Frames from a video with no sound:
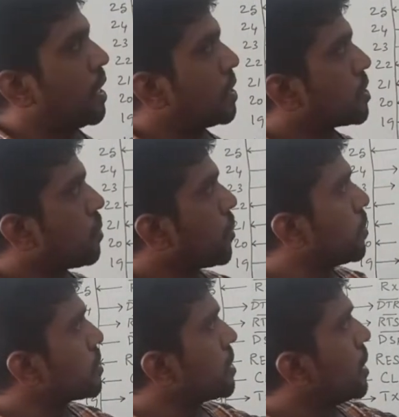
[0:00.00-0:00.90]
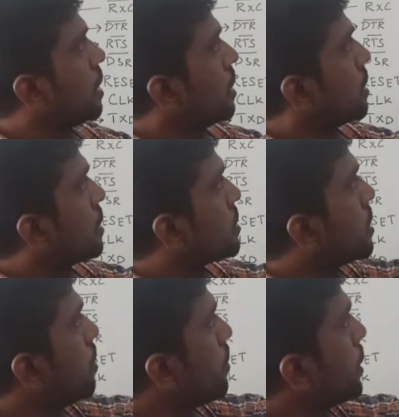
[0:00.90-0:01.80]
Suppose the
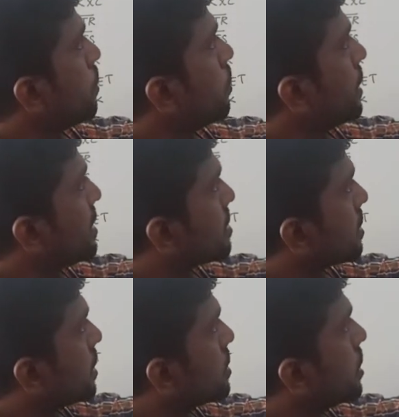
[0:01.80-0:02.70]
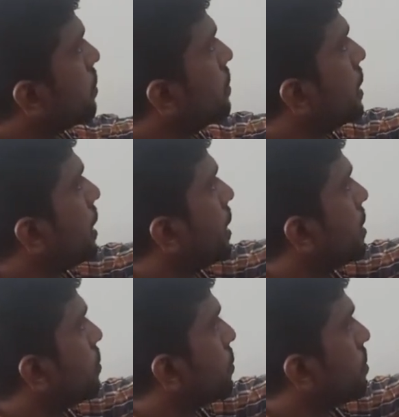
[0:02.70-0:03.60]
CPU is receive the
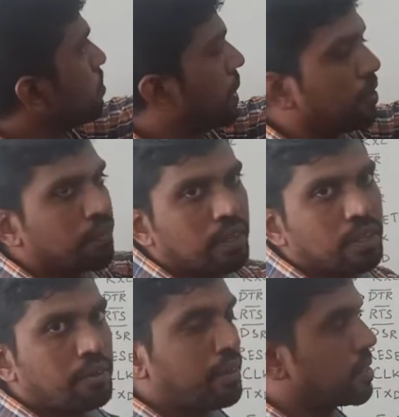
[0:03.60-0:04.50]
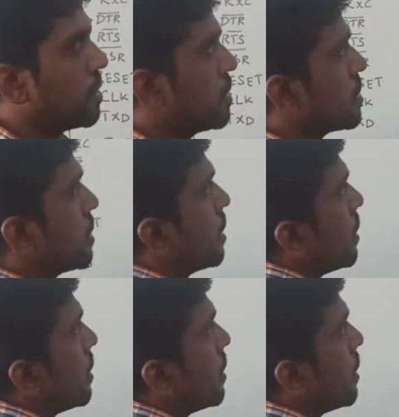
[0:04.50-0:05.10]
data from peripheral devices.